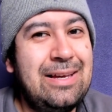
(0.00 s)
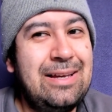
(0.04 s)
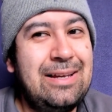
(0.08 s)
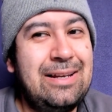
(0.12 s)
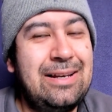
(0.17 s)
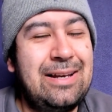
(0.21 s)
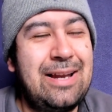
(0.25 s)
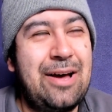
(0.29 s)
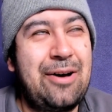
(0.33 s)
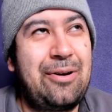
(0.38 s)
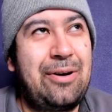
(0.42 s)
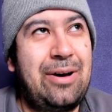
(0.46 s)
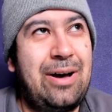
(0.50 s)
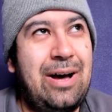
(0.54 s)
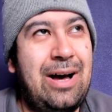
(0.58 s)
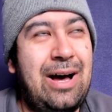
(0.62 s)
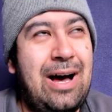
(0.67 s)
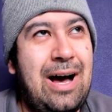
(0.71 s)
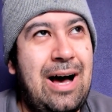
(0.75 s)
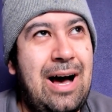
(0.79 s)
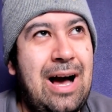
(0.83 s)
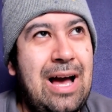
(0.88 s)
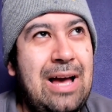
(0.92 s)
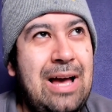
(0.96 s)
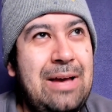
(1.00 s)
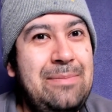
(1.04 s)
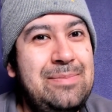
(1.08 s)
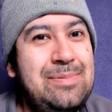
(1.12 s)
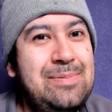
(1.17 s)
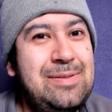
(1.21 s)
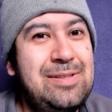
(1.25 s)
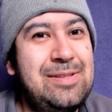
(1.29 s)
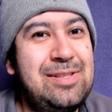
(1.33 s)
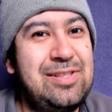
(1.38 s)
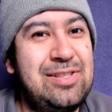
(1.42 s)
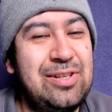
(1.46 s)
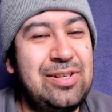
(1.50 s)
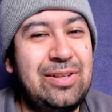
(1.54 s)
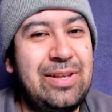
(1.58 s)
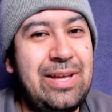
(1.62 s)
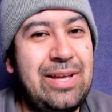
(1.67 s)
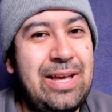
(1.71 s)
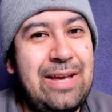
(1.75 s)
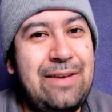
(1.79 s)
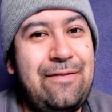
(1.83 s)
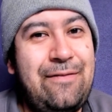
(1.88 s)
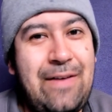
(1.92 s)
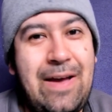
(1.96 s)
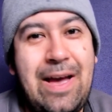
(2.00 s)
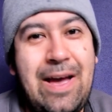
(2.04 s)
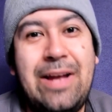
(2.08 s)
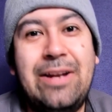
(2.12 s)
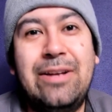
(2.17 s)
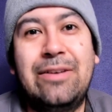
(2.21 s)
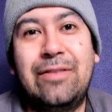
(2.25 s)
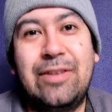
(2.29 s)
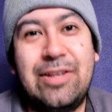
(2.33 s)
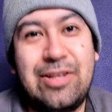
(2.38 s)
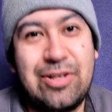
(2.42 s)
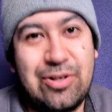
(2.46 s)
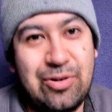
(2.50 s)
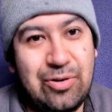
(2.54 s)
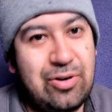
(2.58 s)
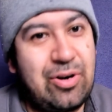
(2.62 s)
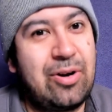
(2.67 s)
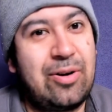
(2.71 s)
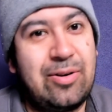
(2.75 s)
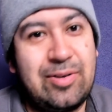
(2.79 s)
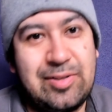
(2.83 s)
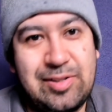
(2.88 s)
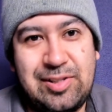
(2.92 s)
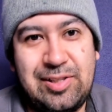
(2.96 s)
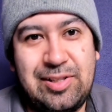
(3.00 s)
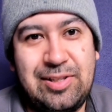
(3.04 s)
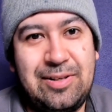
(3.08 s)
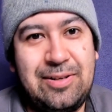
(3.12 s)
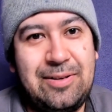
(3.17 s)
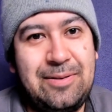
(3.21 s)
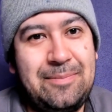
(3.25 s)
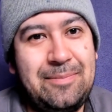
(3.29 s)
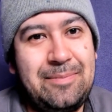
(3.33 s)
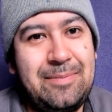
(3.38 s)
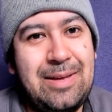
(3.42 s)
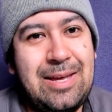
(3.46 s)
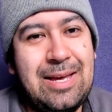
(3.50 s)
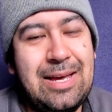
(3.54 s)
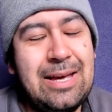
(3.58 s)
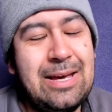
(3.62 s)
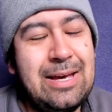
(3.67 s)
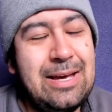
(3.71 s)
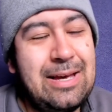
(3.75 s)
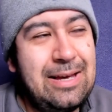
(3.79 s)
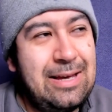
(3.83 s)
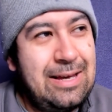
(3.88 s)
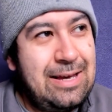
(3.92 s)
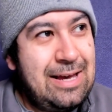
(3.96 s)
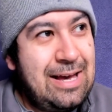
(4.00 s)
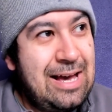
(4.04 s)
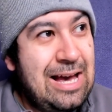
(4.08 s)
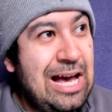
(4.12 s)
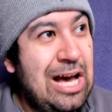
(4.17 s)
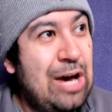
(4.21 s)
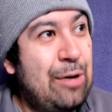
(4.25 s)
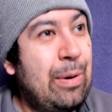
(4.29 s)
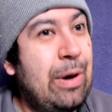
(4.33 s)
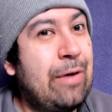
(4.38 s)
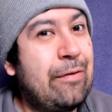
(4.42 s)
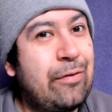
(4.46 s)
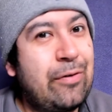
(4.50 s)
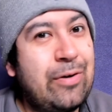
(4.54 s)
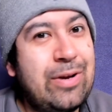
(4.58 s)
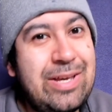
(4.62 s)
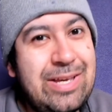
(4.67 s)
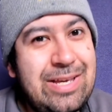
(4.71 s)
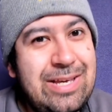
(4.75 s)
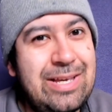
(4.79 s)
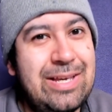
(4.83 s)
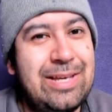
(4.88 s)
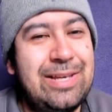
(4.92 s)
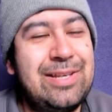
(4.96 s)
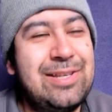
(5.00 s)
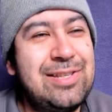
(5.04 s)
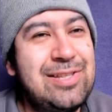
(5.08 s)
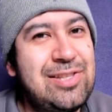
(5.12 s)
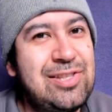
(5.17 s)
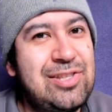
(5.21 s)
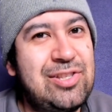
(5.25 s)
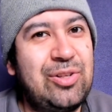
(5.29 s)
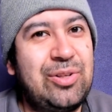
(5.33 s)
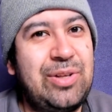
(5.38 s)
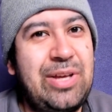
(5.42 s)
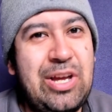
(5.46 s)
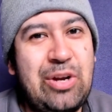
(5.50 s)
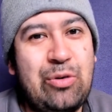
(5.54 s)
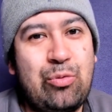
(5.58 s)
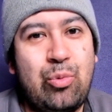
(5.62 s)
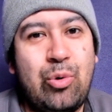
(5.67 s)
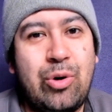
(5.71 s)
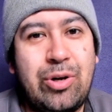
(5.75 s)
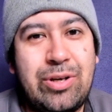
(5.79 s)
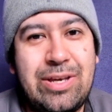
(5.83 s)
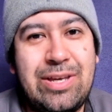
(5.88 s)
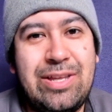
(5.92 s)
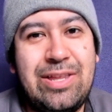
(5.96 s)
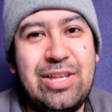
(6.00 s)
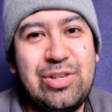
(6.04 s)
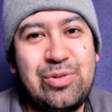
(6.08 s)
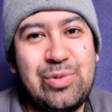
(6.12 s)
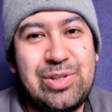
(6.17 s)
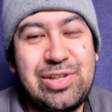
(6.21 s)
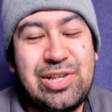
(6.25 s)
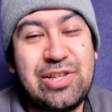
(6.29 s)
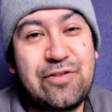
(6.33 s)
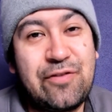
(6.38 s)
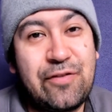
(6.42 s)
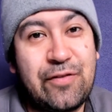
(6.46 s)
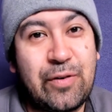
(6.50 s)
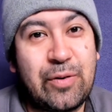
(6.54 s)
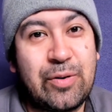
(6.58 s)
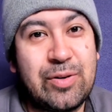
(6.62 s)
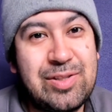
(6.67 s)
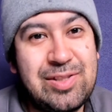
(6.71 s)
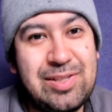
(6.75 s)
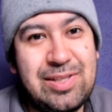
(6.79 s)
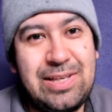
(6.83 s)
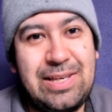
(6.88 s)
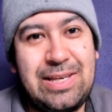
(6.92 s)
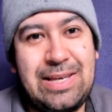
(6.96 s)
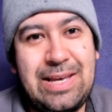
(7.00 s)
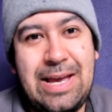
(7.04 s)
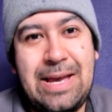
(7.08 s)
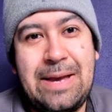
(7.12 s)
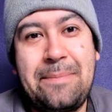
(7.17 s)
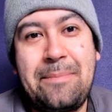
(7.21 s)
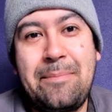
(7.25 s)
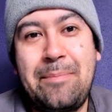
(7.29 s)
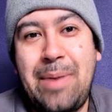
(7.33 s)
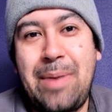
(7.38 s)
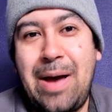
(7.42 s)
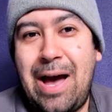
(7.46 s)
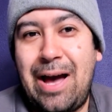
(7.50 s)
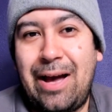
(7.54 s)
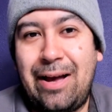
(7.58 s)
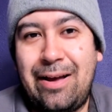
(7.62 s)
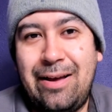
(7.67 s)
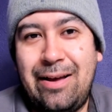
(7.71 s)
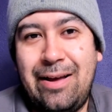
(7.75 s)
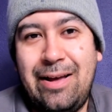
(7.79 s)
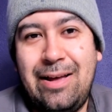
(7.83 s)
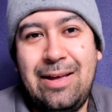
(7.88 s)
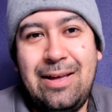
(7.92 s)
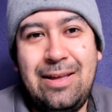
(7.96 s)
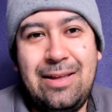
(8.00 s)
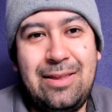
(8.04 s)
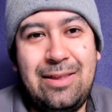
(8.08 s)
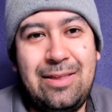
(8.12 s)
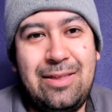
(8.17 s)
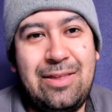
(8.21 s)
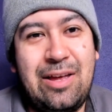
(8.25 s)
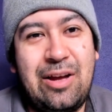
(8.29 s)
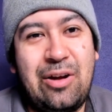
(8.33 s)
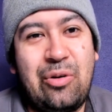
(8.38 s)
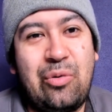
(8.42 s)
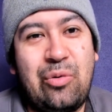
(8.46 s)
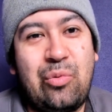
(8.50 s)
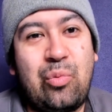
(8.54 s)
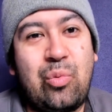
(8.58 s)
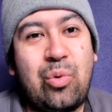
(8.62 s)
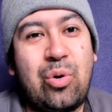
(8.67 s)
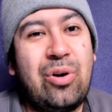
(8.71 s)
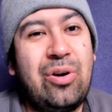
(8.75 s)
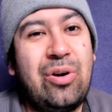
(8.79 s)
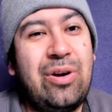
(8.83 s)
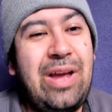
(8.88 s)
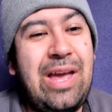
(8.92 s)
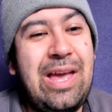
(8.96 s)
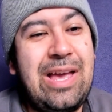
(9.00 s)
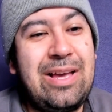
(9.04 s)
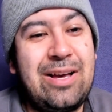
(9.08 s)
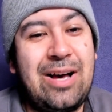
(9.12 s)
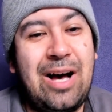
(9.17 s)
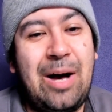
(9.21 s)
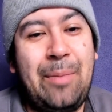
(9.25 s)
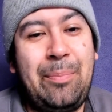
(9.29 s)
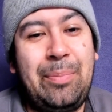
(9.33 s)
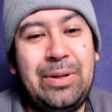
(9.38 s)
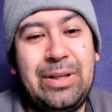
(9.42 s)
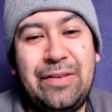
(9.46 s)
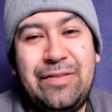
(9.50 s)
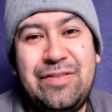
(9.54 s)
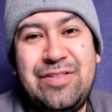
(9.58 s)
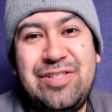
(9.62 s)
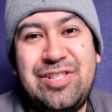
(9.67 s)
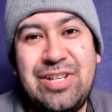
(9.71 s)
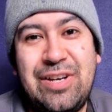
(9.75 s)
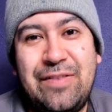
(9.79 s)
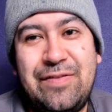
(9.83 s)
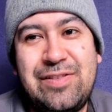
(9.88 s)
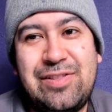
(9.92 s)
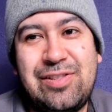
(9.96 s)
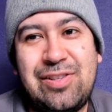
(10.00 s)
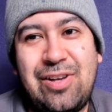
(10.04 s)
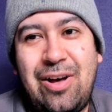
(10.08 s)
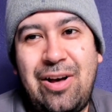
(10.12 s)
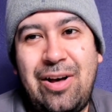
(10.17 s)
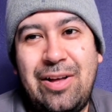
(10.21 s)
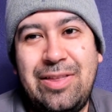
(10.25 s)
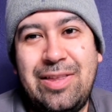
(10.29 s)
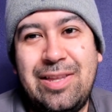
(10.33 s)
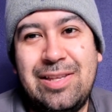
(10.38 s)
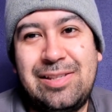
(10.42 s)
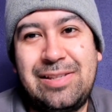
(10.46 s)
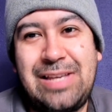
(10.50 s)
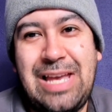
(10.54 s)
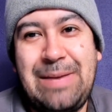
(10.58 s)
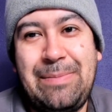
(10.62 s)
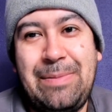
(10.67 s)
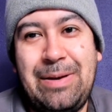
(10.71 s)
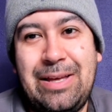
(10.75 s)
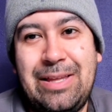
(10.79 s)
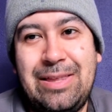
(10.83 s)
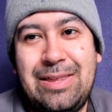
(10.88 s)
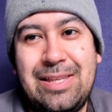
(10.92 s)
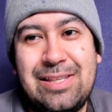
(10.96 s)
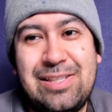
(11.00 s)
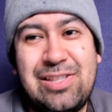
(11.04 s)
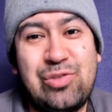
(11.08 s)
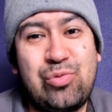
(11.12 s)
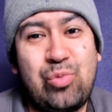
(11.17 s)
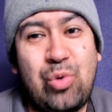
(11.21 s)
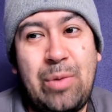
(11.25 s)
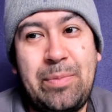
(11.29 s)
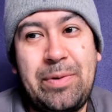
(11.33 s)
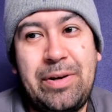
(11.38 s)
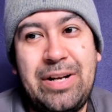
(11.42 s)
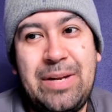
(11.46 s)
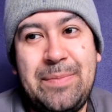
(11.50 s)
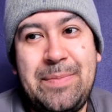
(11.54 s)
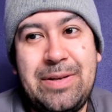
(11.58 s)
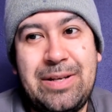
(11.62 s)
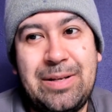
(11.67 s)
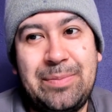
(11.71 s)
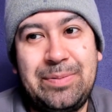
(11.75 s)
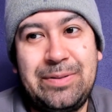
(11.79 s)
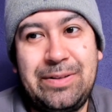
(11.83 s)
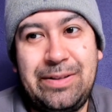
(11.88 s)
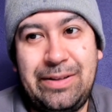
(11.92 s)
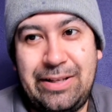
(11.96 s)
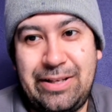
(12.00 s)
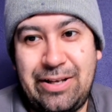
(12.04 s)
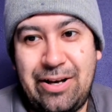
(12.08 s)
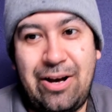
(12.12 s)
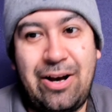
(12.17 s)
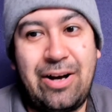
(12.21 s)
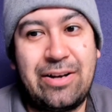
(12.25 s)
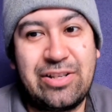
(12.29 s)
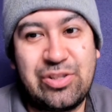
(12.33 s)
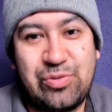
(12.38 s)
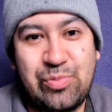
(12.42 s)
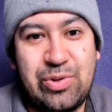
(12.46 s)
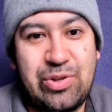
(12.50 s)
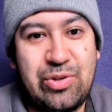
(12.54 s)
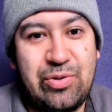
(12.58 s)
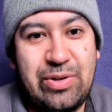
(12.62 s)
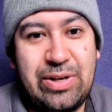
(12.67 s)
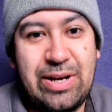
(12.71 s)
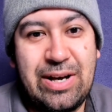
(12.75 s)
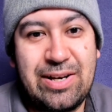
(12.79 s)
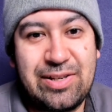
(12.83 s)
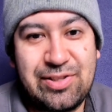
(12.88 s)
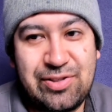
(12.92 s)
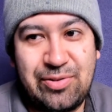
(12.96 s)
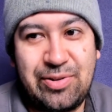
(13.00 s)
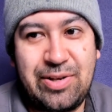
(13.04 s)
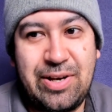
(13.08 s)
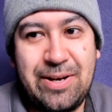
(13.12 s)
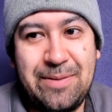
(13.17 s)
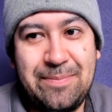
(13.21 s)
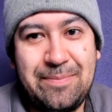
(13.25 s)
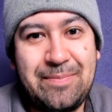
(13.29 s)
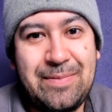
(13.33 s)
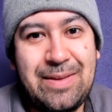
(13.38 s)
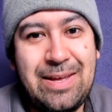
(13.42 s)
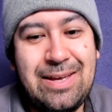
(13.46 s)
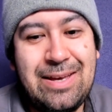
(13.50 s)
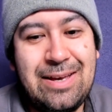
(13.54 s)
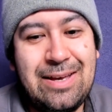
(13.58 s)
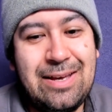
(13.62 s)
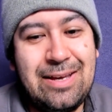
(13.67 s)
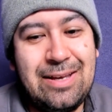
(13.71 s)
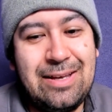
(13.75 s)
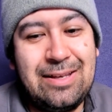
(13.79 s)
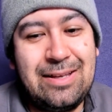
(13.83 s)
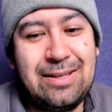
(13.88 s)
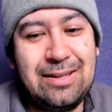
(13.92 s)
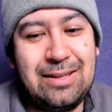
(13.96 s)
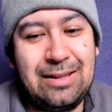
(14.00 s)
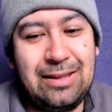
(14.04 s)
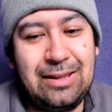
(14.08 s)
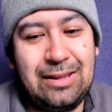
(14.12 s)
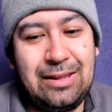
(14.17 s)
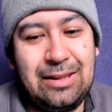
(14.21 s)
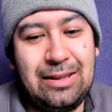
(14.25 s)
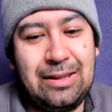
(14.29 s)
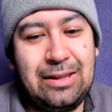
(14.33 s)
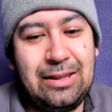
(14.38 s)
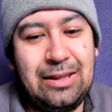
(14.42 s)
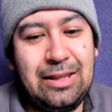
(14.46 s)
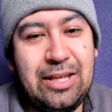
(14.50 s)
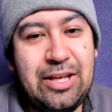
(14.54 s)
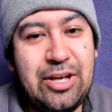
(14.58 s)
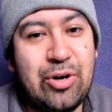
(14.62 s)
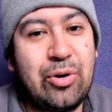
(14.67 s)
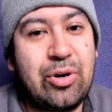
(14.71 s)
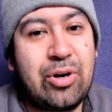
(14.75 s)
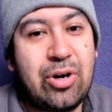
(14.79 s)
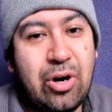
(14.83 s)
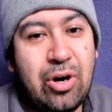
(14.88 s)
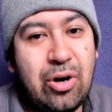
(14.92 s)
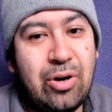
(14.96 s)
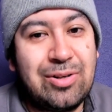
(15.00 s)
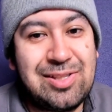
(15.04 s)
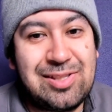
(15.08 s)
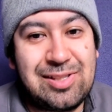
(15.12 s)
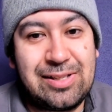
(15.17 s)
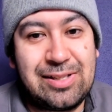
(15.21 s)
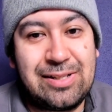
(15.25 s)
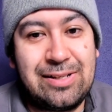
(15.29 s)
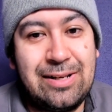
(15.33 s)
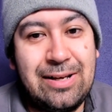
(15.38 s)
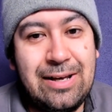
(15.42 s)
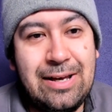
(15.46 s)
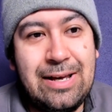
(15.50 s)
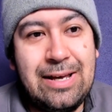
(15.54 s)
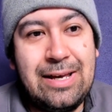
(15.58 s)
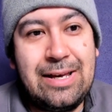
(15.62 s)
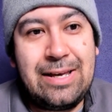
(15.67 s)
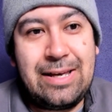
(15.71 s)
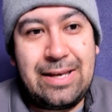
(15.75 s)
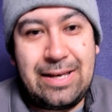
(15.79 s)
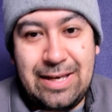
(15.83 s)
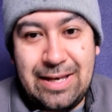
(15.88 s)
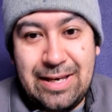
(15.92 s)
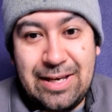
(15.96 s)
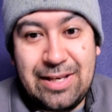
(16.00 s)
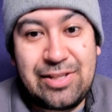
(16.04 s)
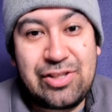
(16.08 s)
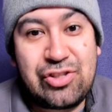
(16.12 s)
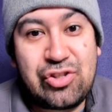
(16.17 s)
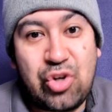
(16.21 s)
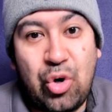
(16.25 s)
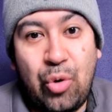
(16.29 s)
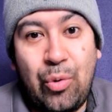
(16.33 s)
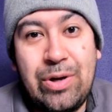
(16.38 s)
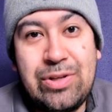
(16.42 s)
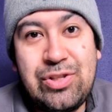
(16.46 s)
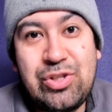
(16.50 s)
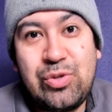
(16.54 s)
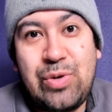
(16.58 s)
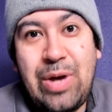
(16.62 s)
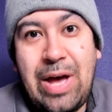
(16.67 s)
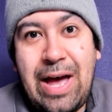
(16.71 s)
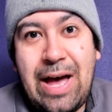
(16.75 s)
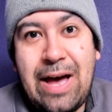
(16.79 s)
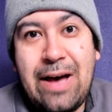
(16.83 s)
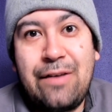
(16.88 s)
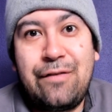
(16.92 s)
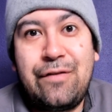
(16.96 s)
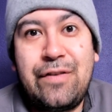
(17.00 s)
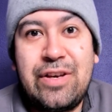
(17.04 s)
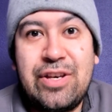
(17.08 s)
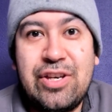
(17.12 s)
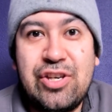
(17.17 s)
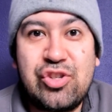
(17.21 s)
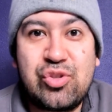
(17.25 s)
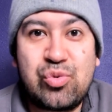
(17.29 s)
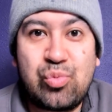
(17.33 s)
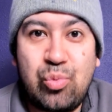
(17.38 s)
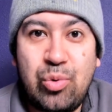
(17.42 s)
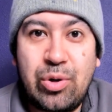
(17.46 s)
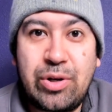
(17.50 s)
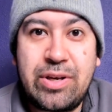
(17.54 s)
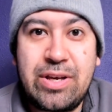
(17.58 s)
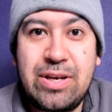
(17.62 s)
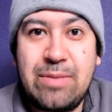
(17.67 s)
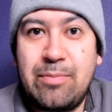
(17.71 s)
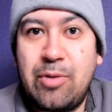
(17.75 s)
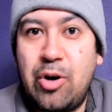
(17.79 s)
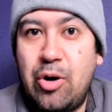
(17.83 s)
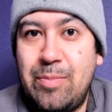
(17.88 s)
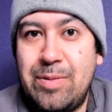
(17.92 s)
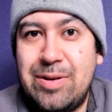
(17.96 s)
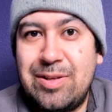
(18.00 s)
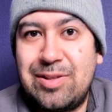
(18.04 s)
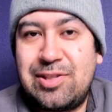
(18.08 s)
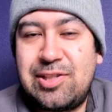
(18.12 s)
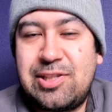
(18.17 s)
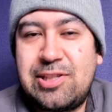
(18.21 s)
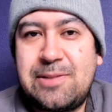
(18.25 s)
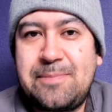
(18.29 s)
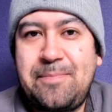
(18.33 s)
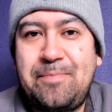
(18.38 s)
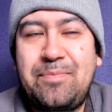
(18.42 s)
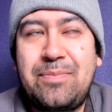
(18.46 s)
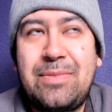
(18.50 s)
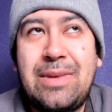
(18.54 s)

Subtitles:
Now, I'm still a fan of Leo Carlson. However, he is still a rookie. This was his first game back. There were a couple of shifts on this game, and this is where I'm going to be completely honest with you guys, okay? Leo Carlson is going to have his rookie moments.